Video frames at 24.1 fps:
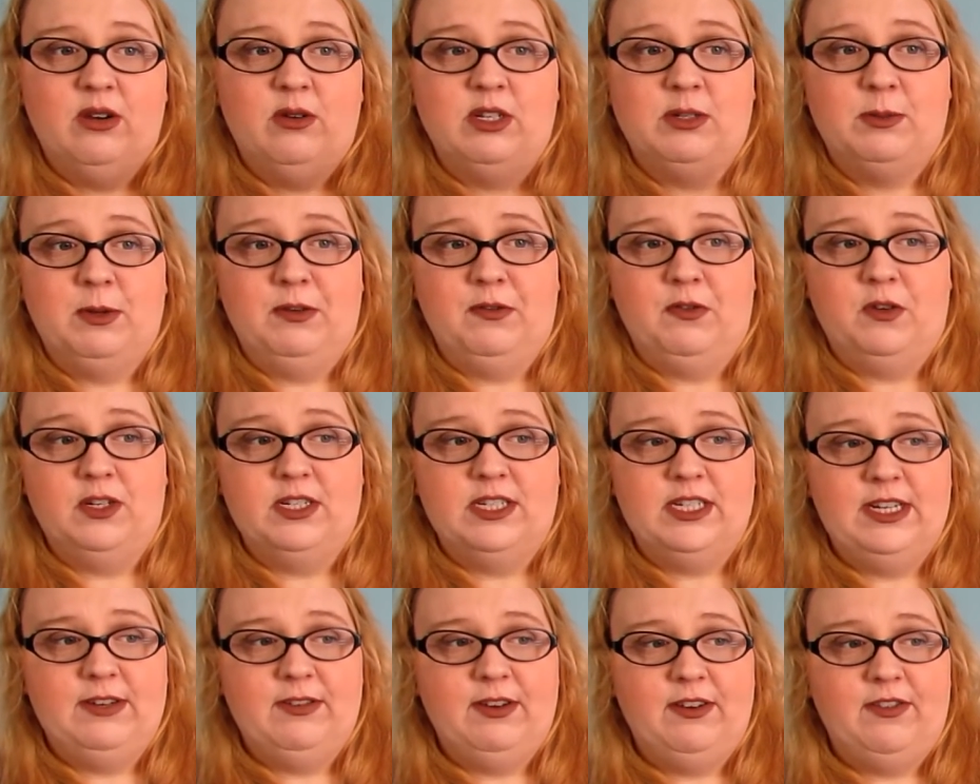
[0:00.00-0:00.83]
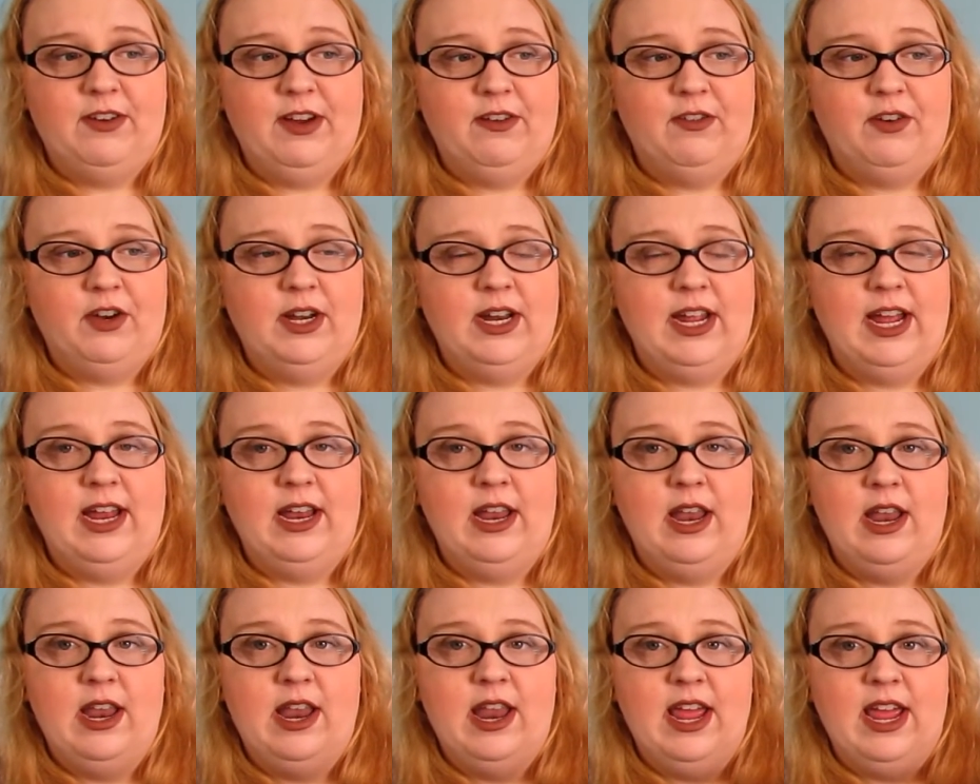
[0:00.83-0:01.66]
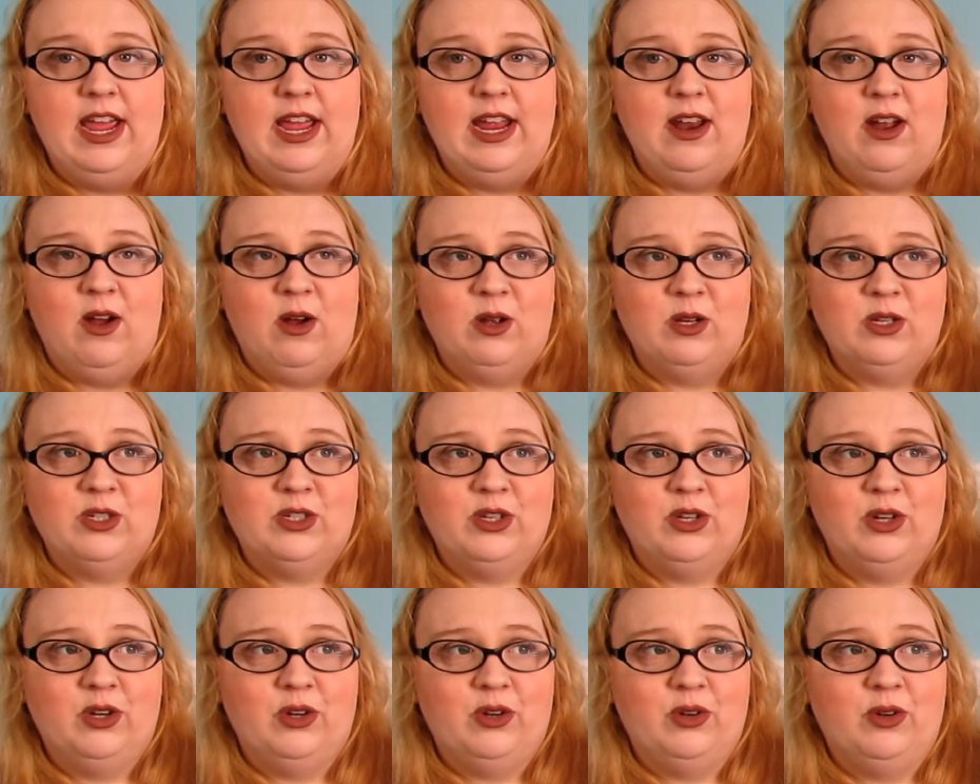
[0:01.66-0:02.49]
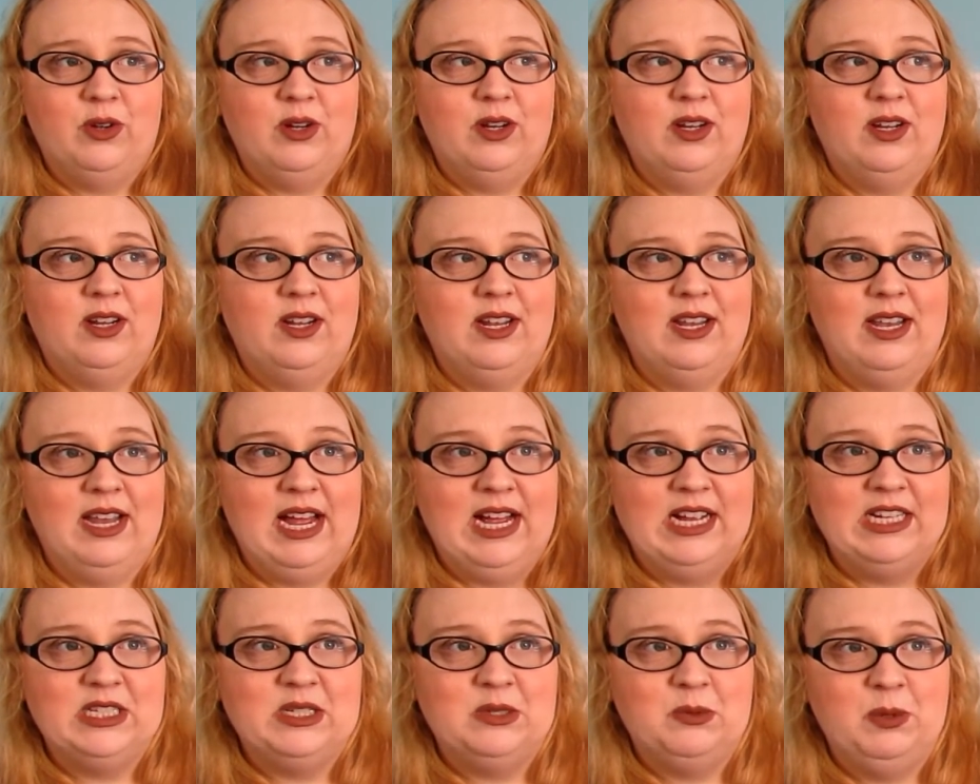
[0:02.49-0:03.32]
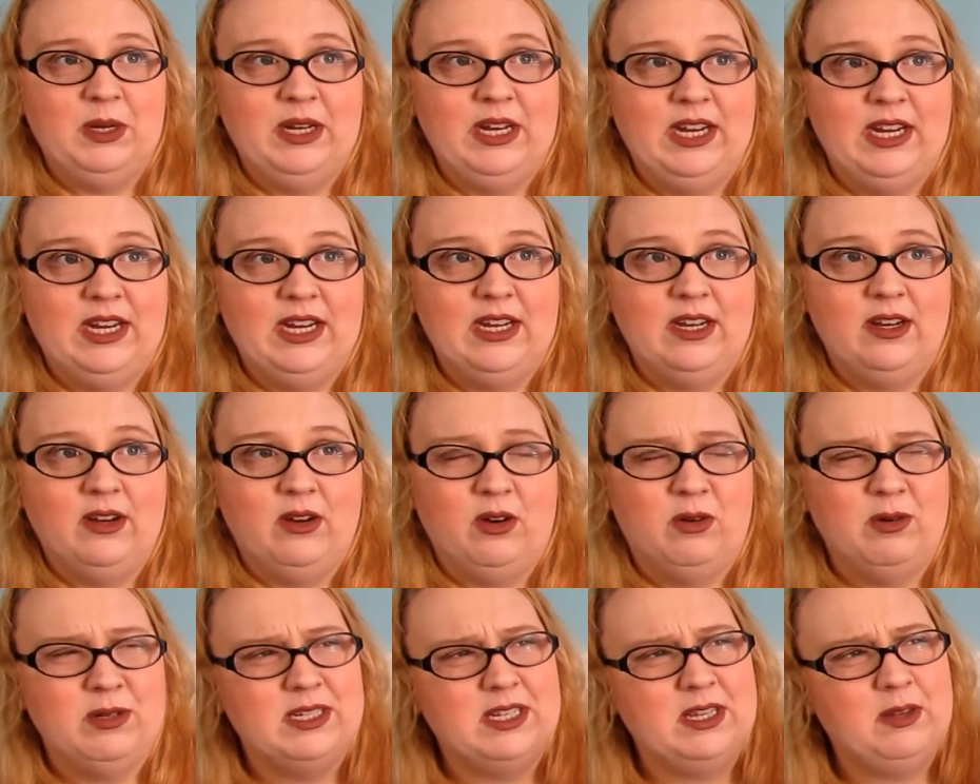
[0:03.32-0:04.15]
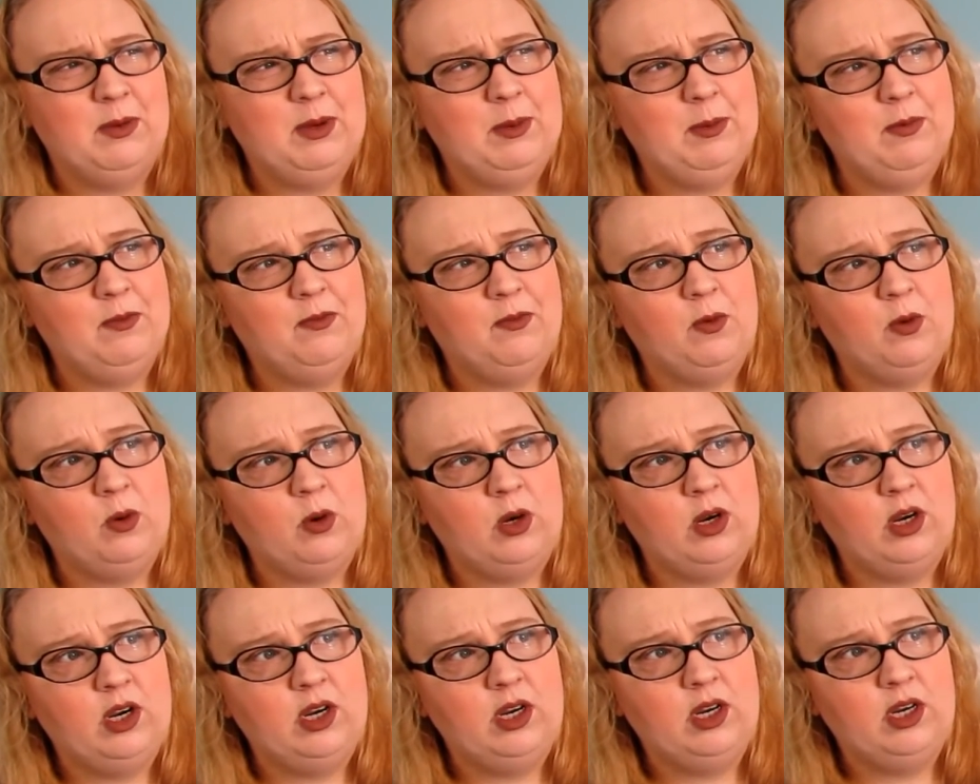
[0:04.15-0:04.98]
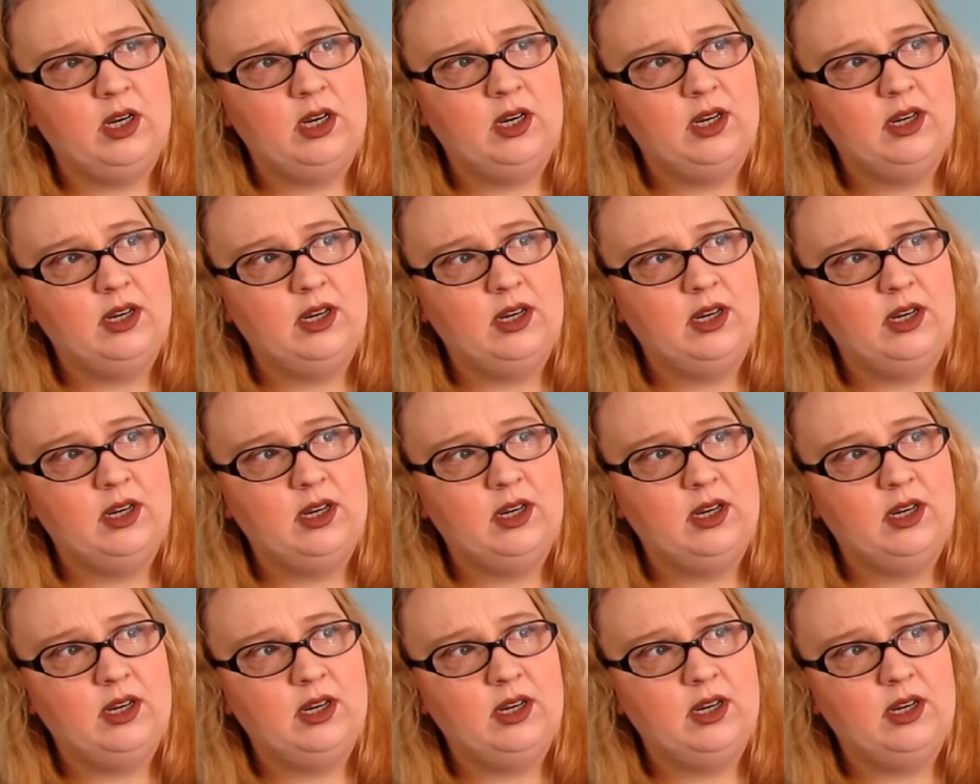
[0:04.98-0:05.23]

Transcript: was my first TV favorite, and then also last week, or was it the week before,